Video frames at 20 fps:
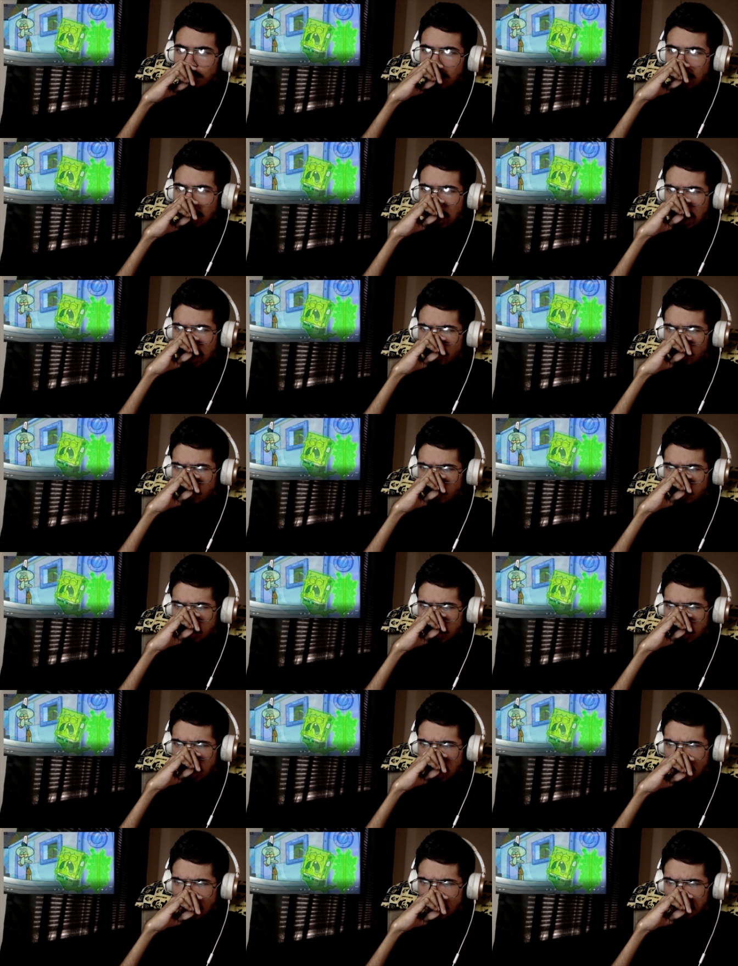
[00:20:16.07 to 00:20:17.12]
and
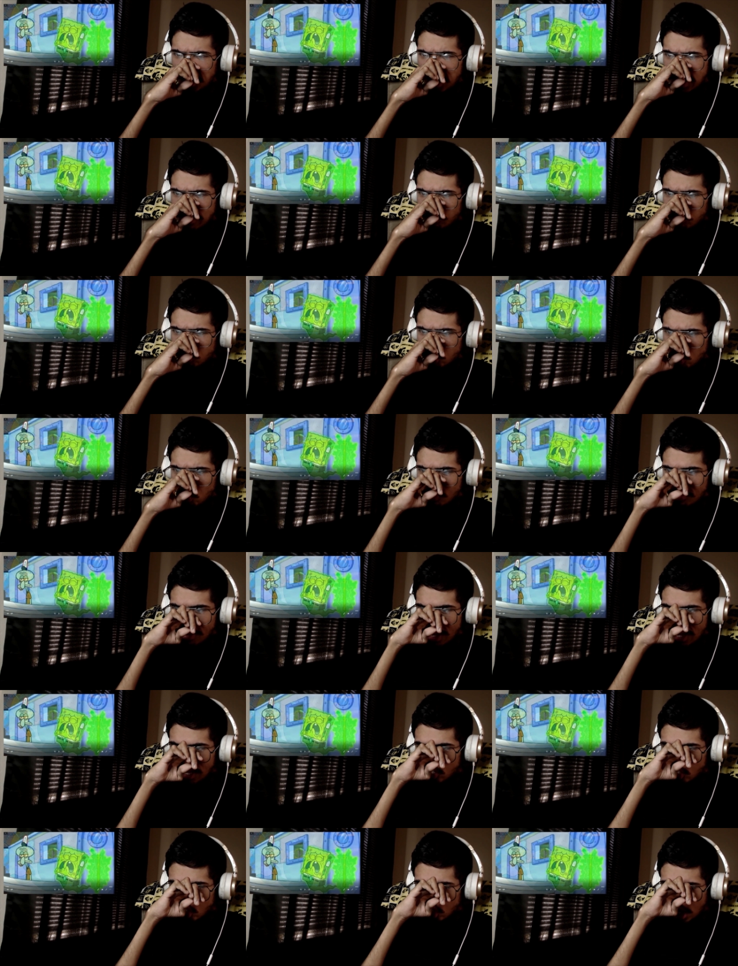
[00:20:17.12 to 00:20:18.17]
King Neptune
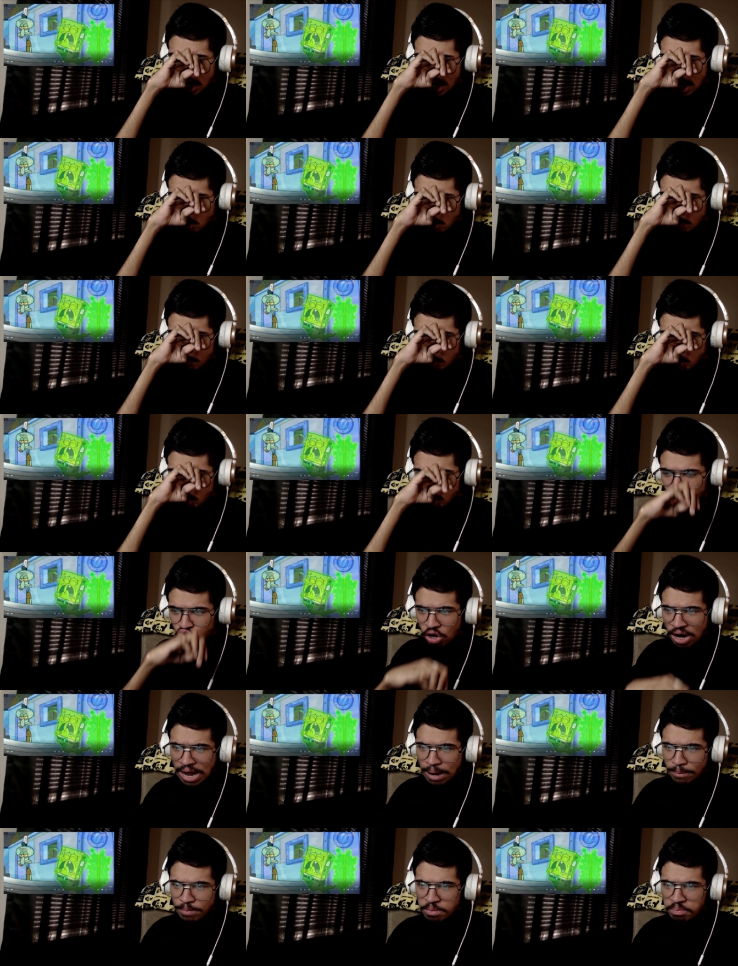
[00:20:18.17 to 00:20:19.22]
makes terrible
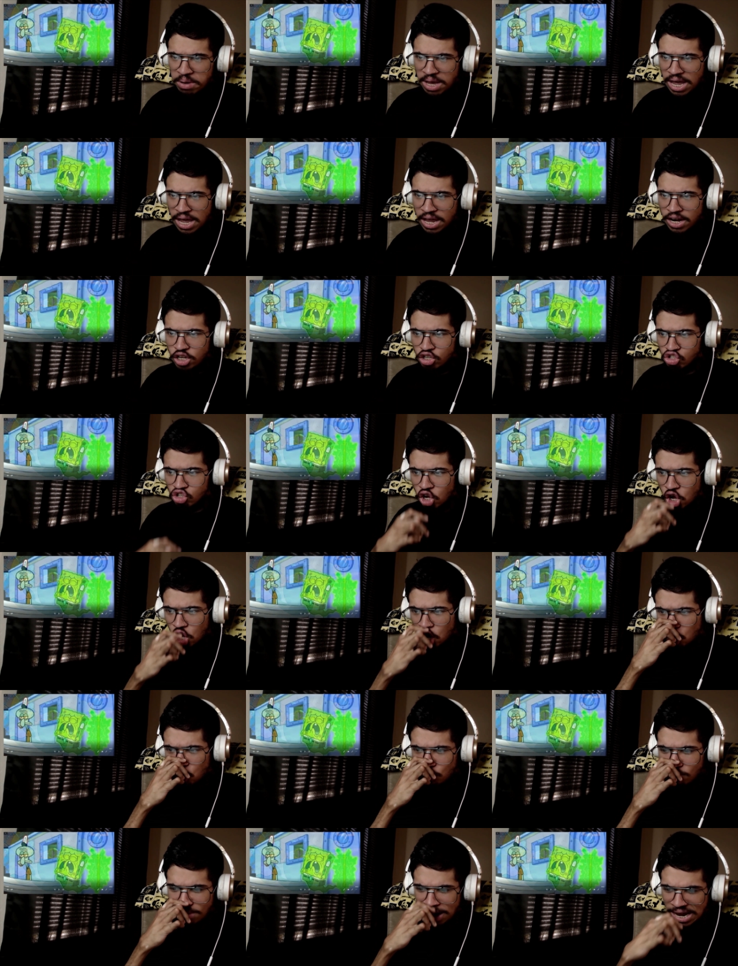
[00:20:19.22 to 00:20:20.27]
Krabby Patties.
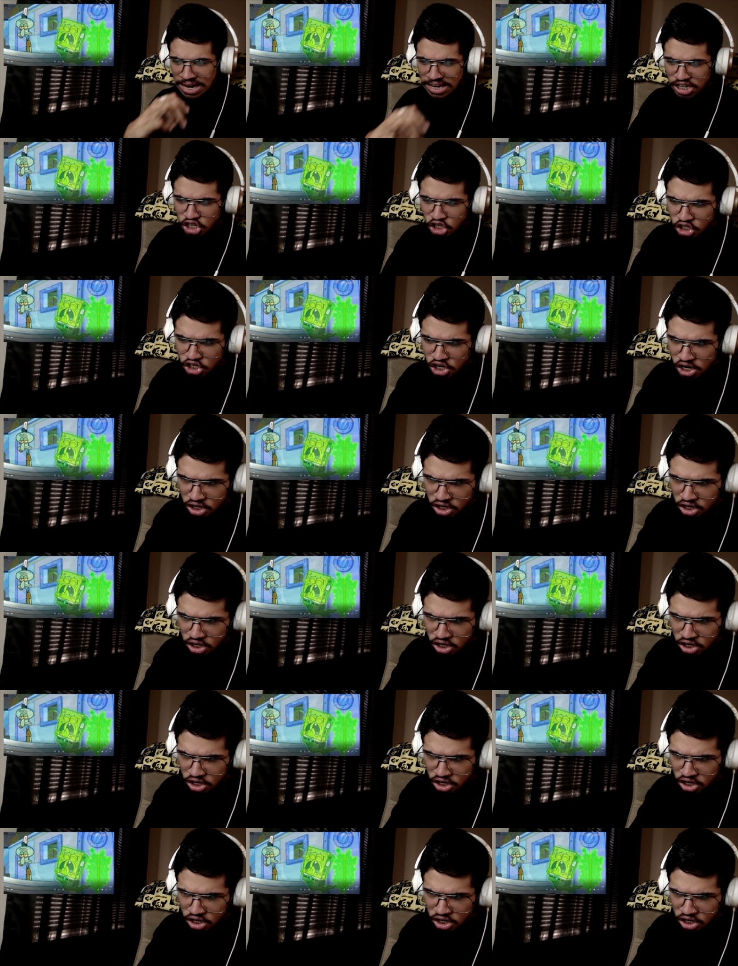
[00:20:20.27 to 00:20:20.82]
Oh my goodness.